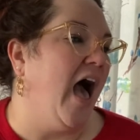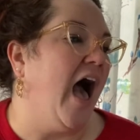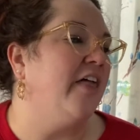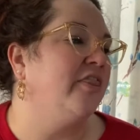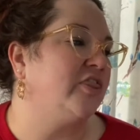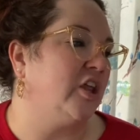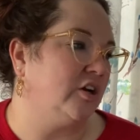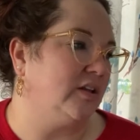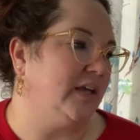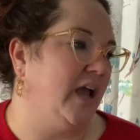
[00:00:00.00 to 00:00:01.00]
And
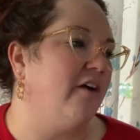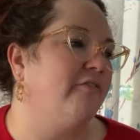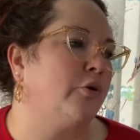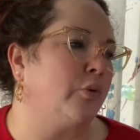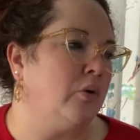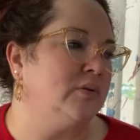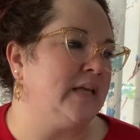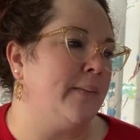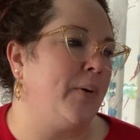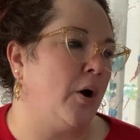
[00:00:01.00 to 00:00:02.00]
thirdly, of gross
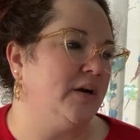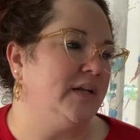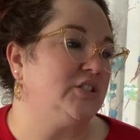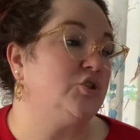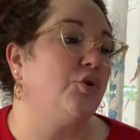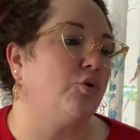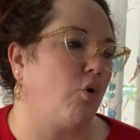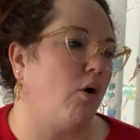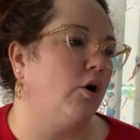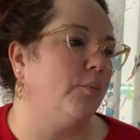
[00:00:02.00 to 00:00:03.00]
impertinence to the
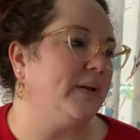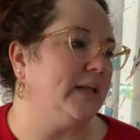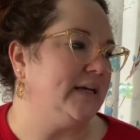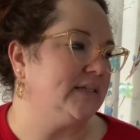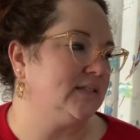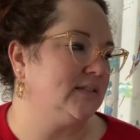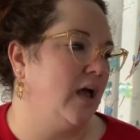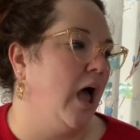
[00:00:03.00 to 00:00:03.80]
rural police.